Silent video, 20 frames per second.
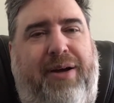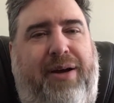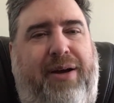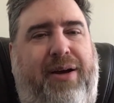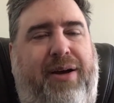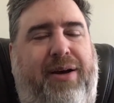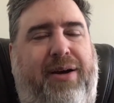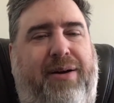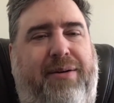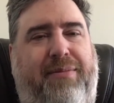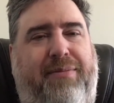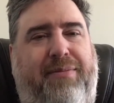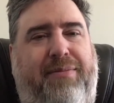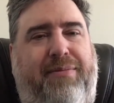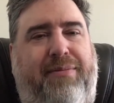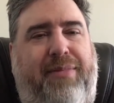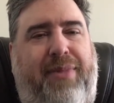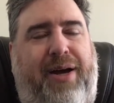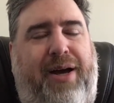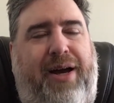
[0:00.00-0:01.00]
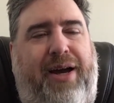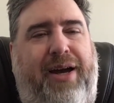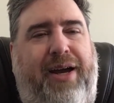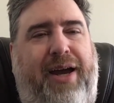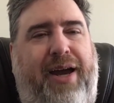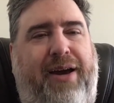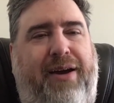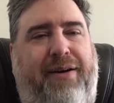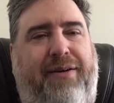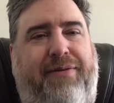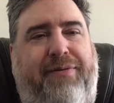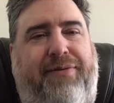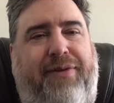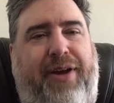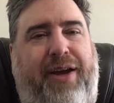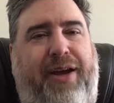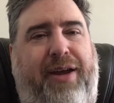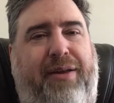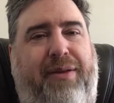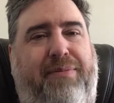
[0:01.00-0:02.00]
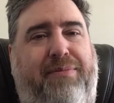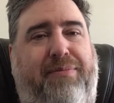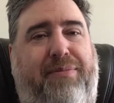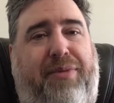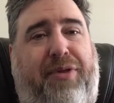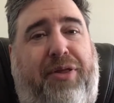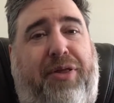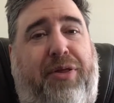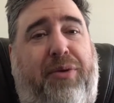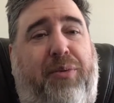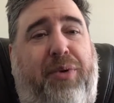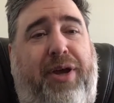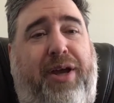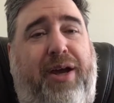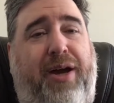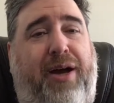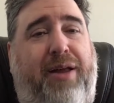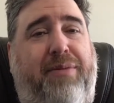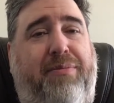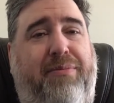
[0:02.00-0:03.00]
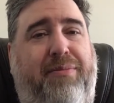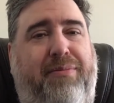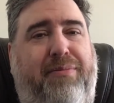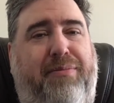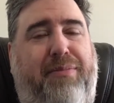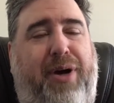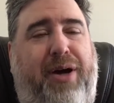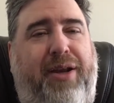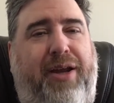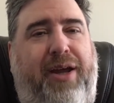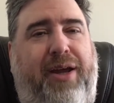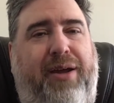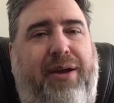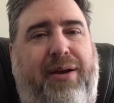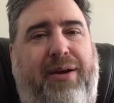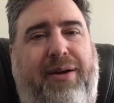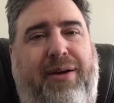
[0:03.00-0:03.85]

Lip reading: I have a 3 on money,